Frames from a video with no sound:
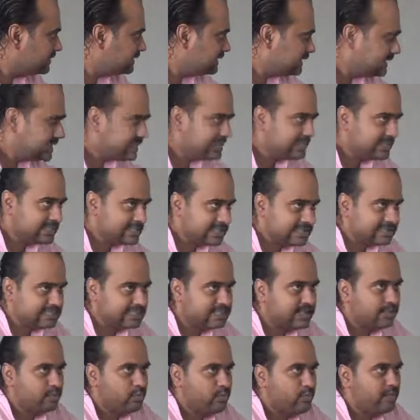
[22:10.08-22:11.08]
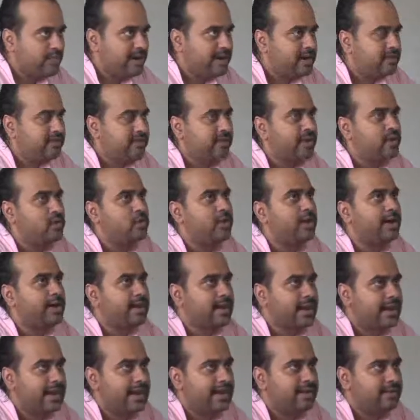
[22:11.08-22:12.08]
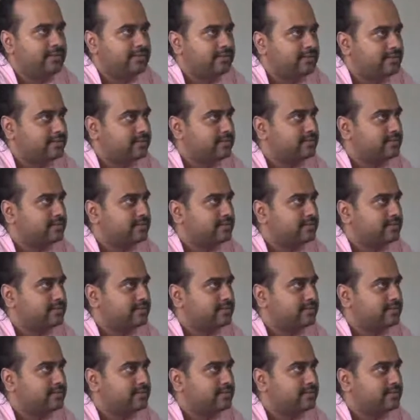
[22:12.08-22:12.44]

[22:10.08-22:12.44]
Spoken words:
This is the moment when you are alive.